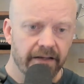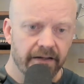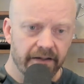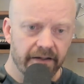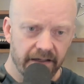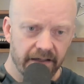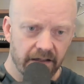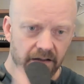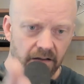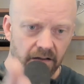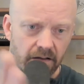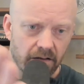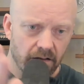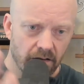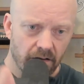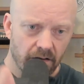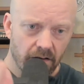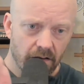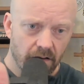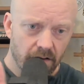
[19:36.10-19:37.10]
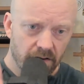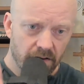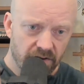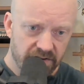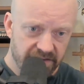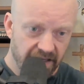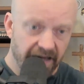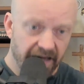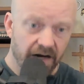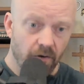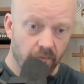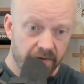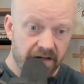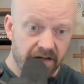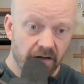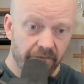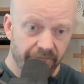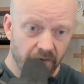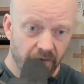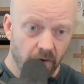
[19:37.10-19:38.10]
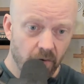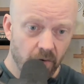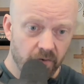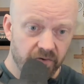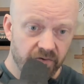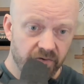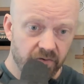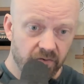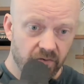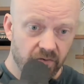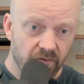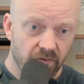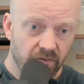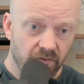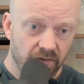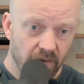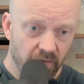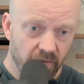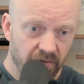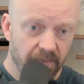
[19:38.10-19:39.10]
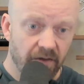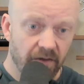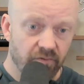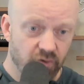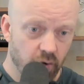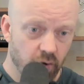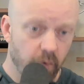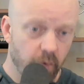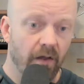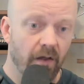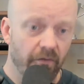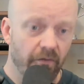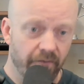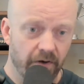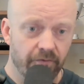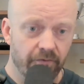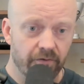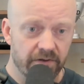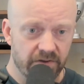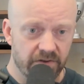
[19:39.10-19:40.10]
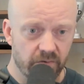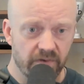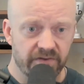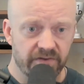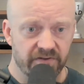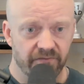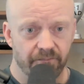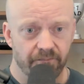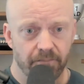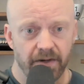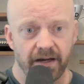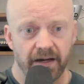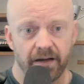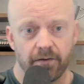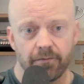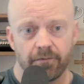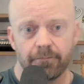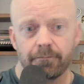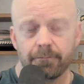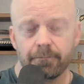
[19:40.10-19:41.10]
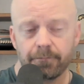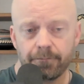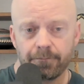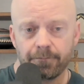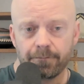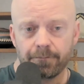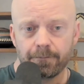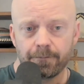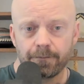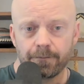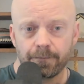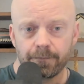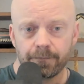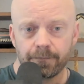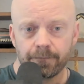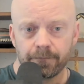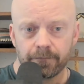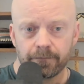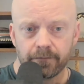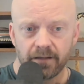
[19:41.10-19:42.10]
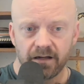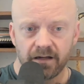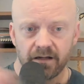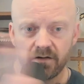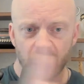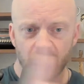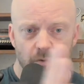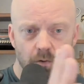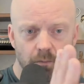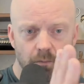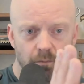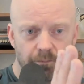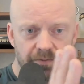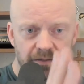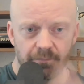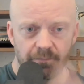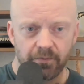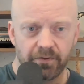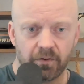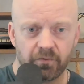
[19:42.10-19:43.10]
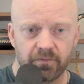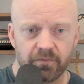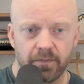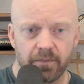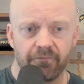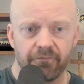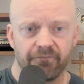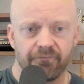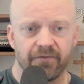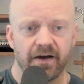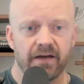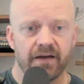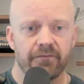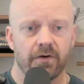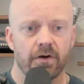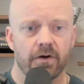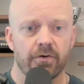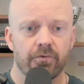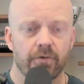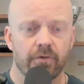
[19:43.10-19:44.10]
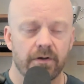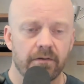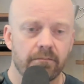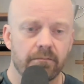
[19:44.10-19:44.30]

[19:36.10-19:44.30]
In diarrhea folks, there was about 1,200 units of bile. And in normal people, there was about 500.